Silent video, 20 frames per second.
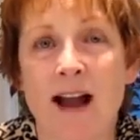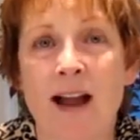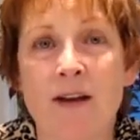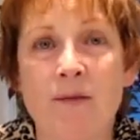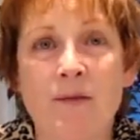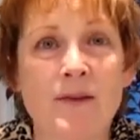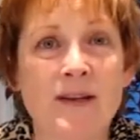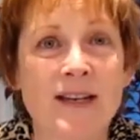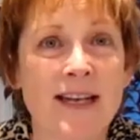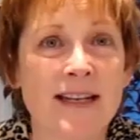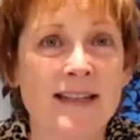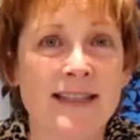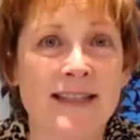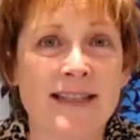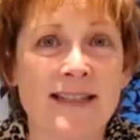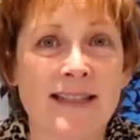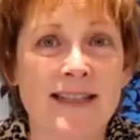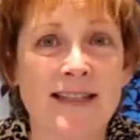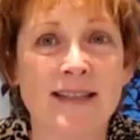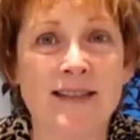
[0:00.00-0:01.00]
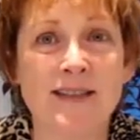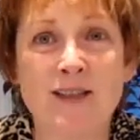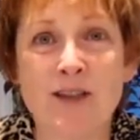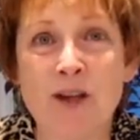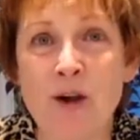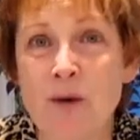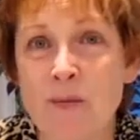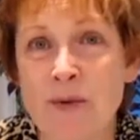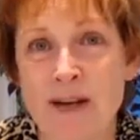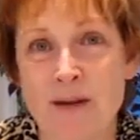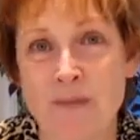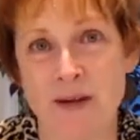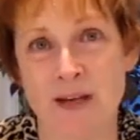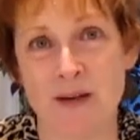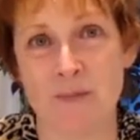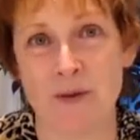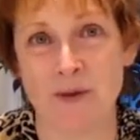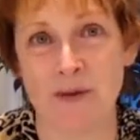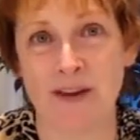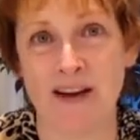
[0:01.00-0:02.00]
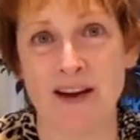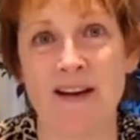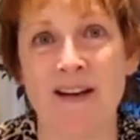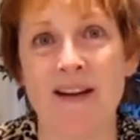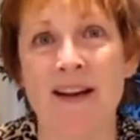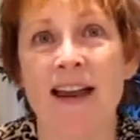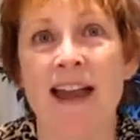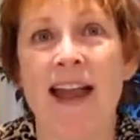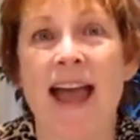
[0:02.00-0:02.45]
I will get to see so many people there,